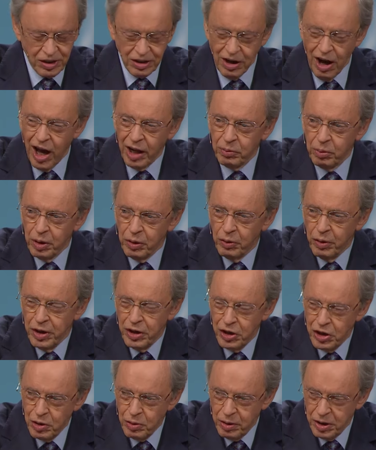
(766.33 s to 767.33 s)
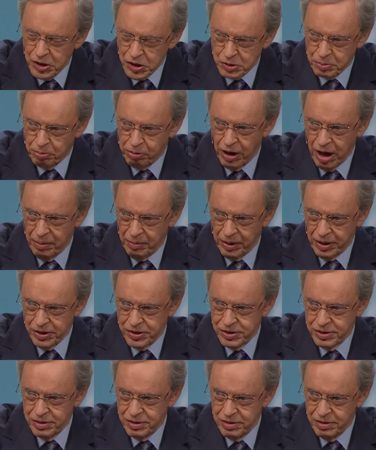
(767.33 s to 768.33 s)
God will renew his
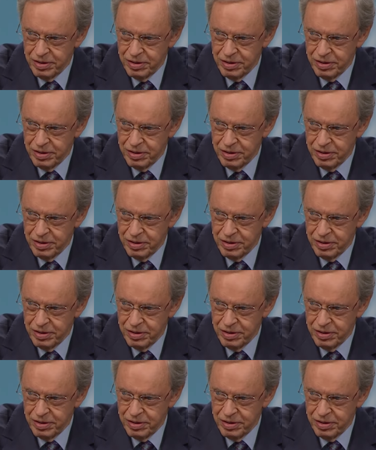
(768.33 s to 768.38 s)
promise